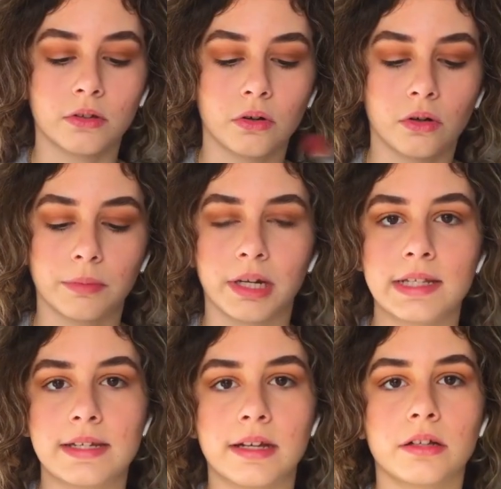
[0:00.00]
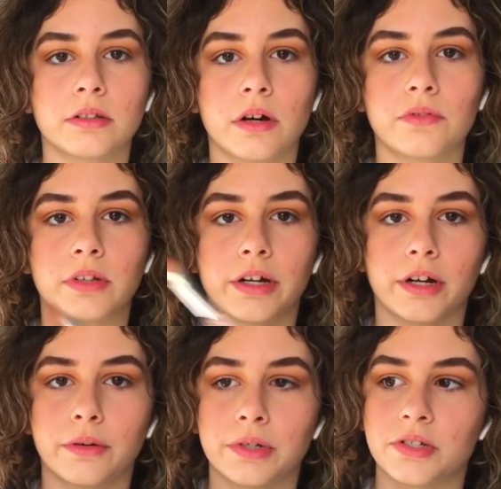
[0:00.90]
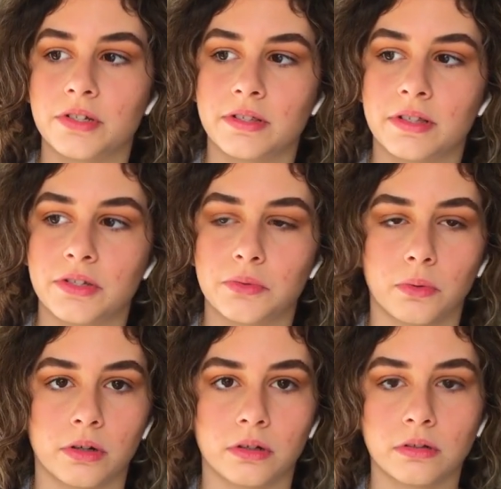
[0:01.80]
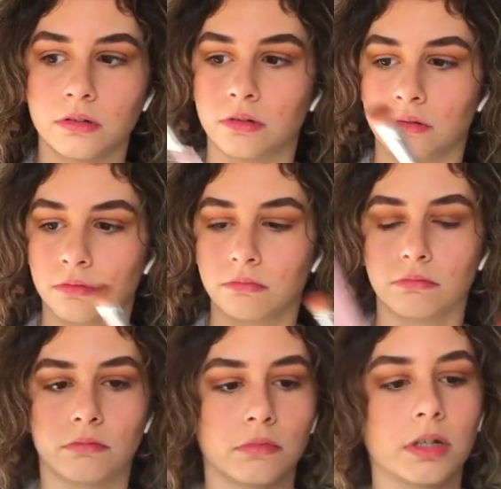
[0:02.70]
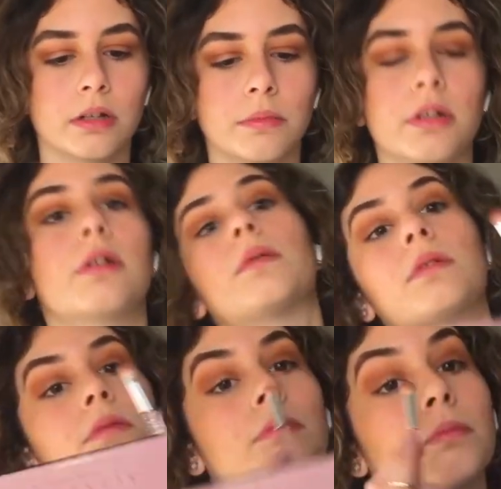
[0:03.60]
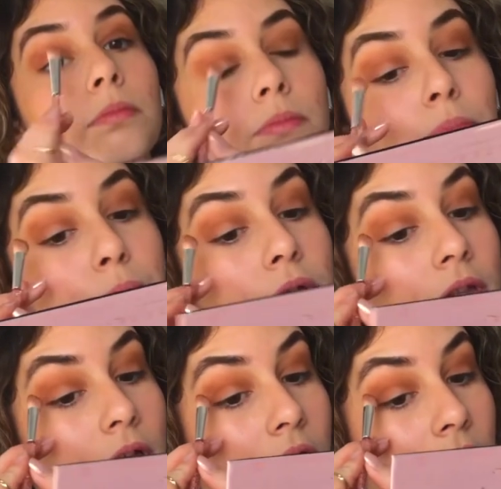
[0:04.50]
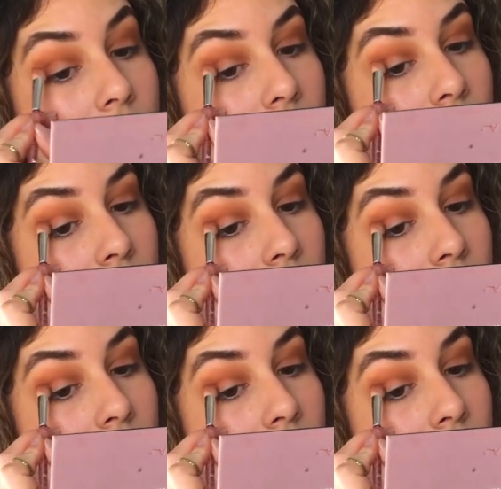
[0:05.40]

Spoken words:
So I'm gonna take Love Letter, which is this one, and I'm gonna put that.